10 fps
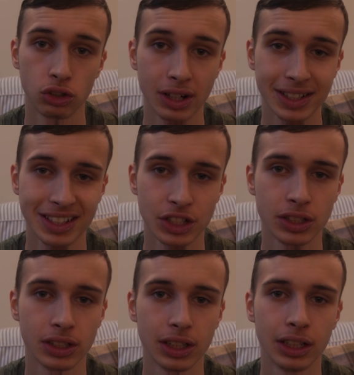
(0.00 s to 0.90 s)
track
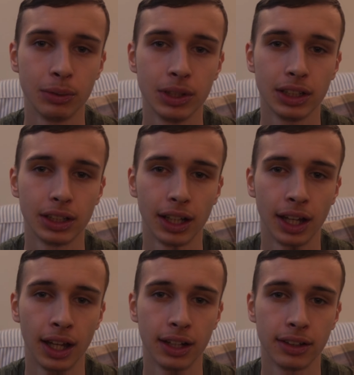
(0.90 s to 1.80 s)
session in the week
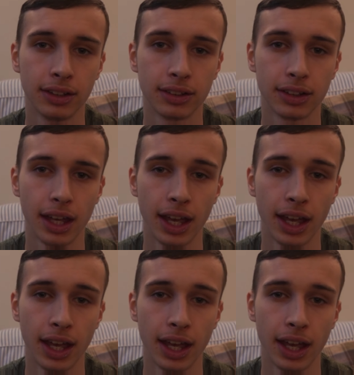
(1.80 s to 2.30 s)
and